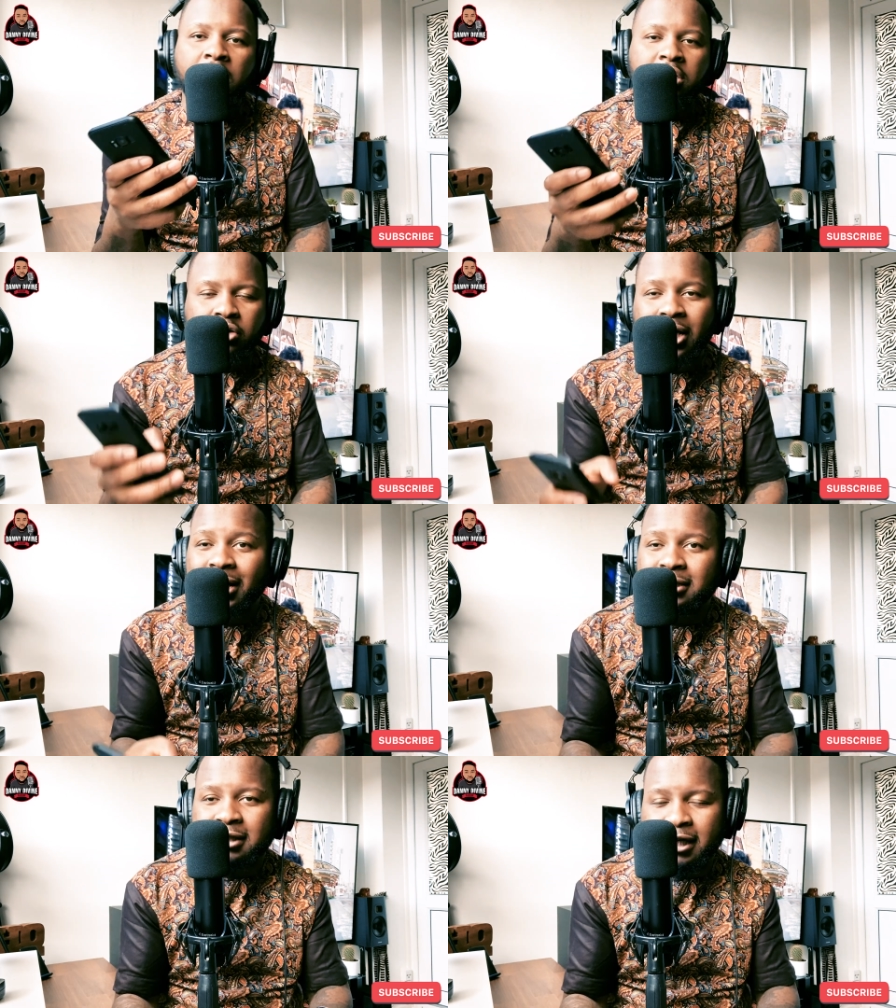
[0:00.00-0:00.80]
So like I
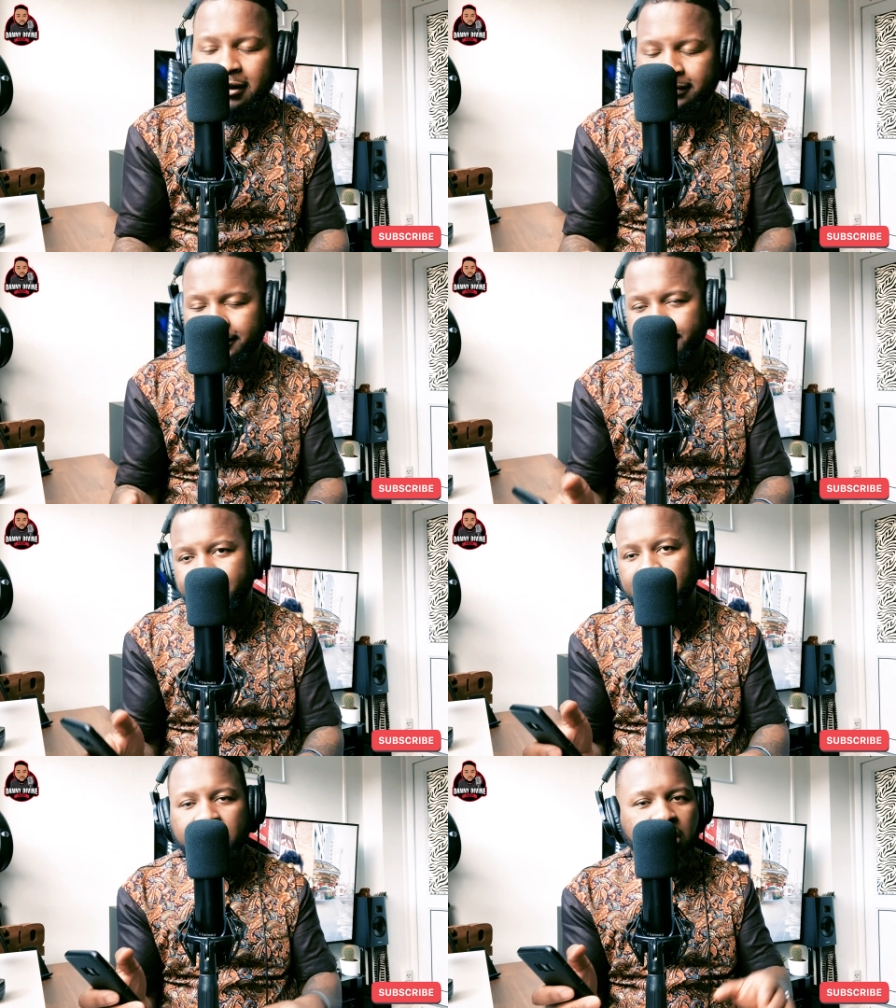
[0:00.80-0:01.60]
say,
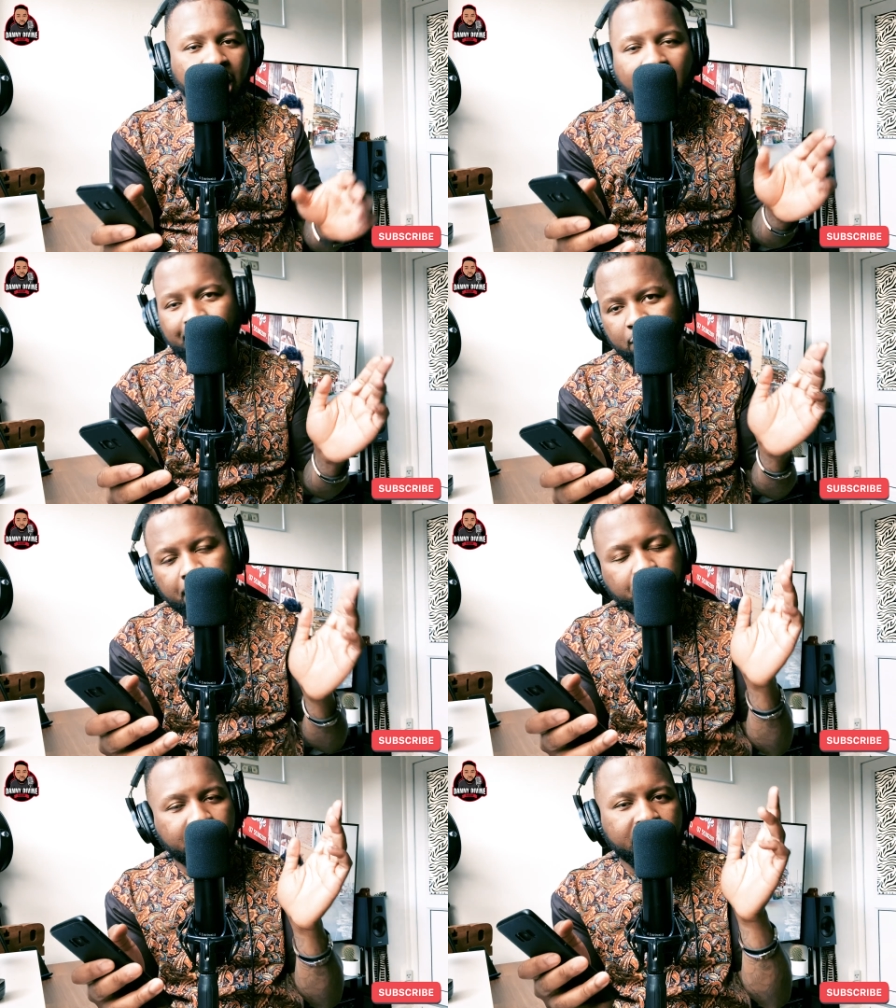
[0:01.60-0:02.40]
I'm gonna
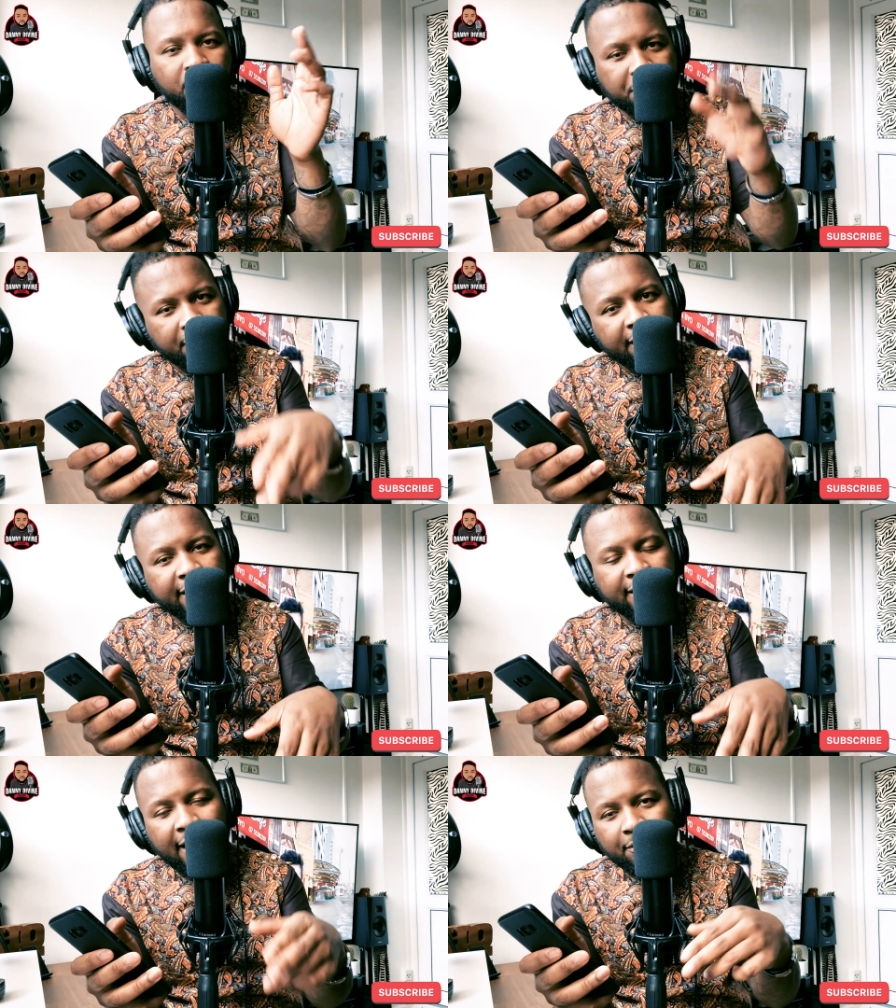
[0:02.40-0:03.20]
put this also
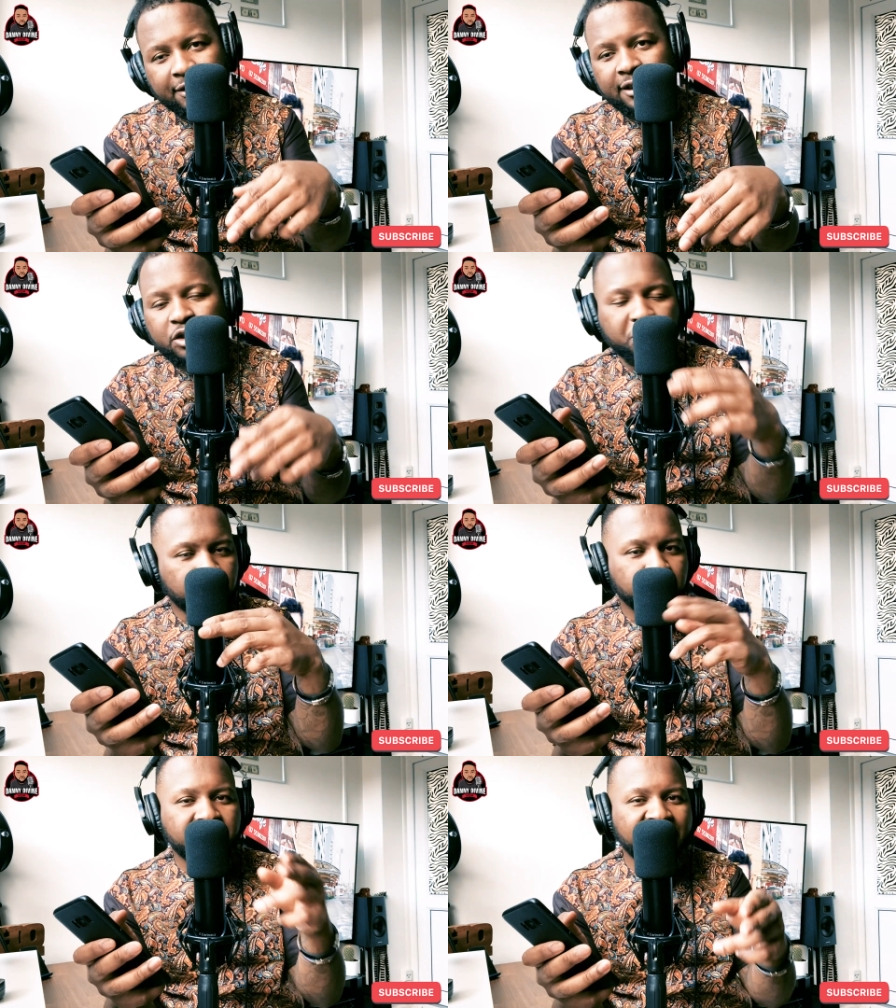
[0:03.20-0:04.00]
link down. You can
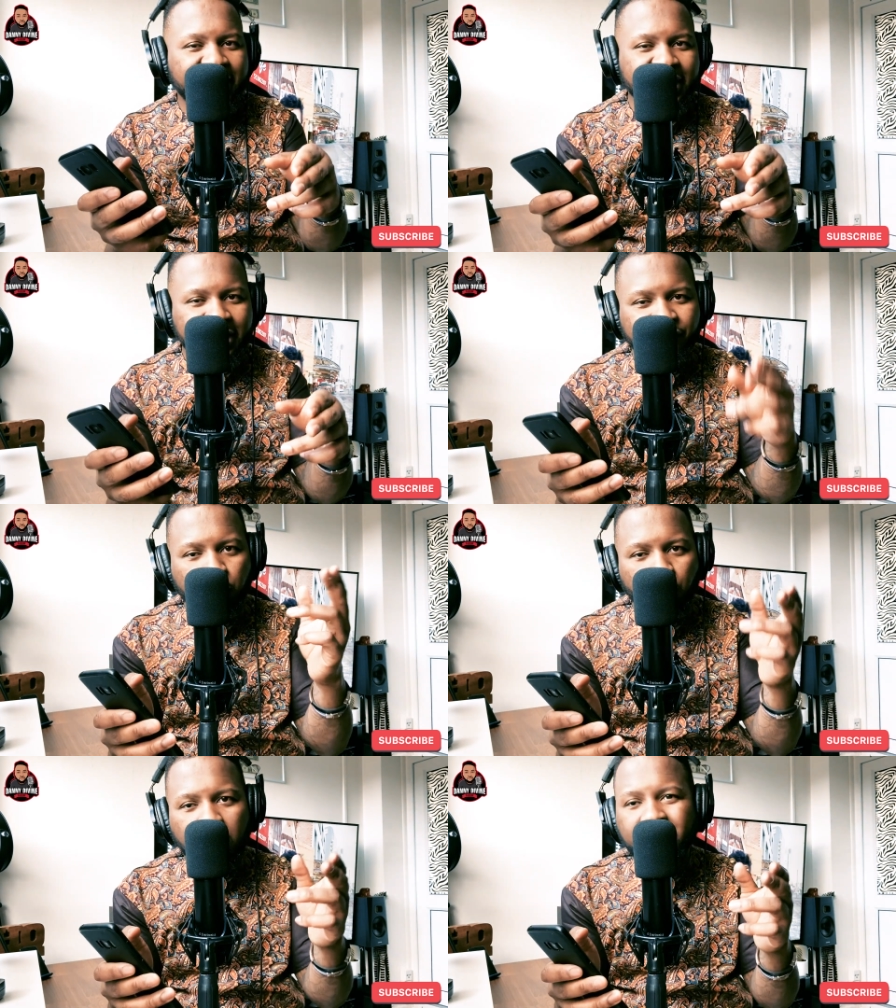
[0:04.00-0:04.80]
also check it if you
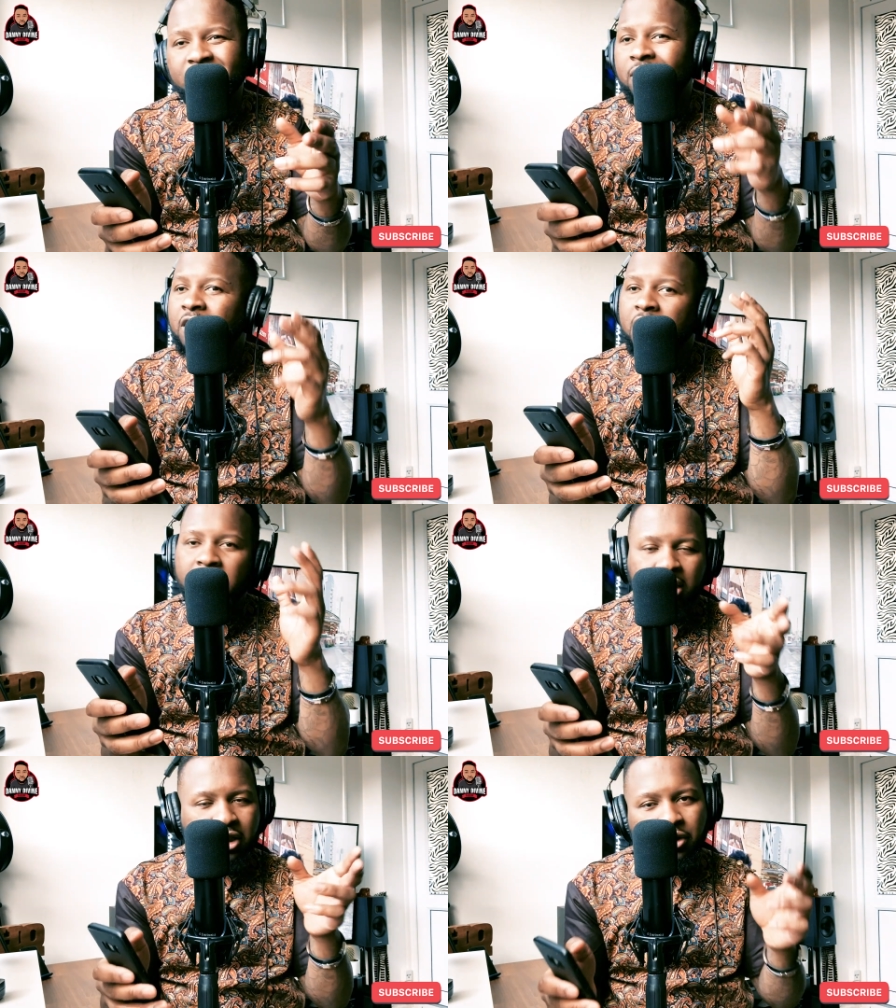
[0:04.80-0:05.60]
want.
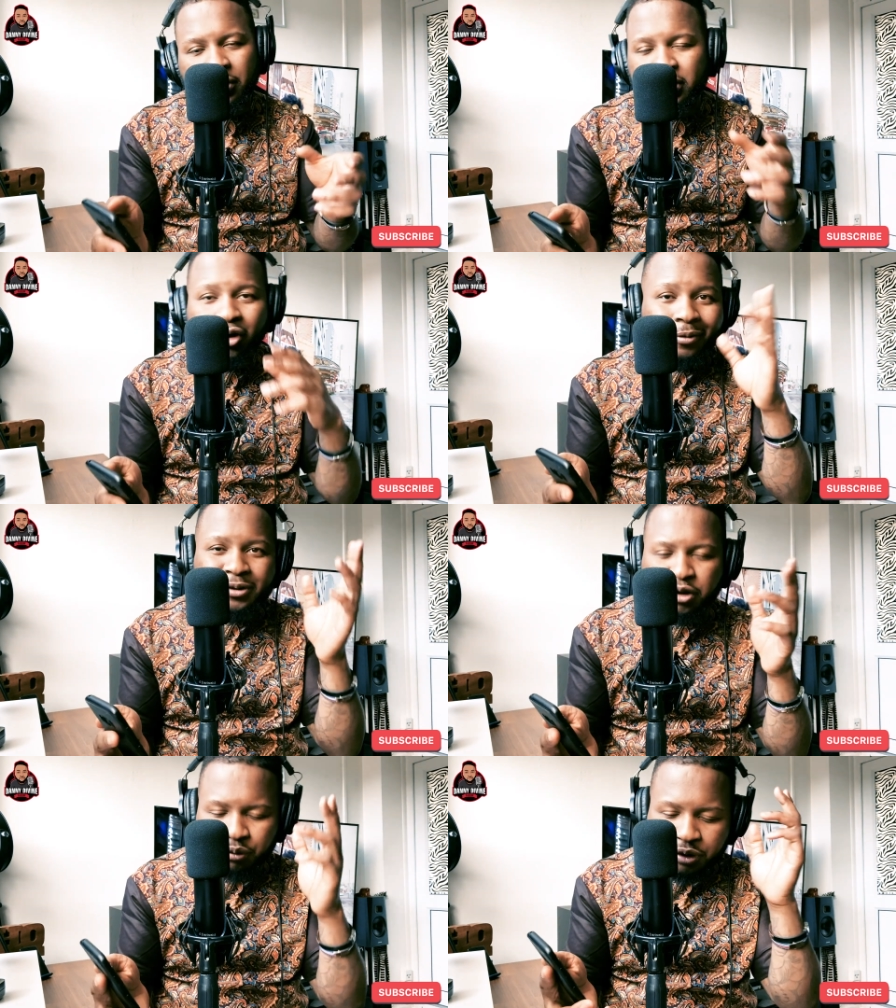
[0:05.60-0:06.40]
You know, it's all up
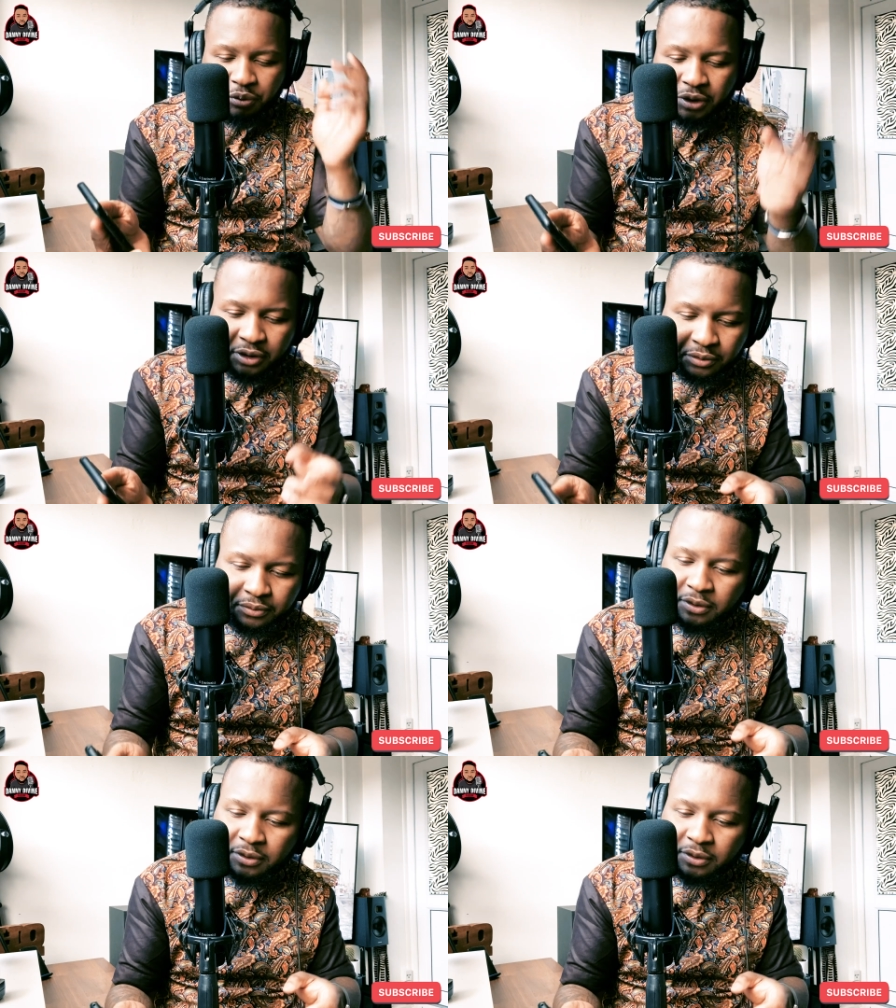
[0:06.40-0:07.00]
to you what you want to do.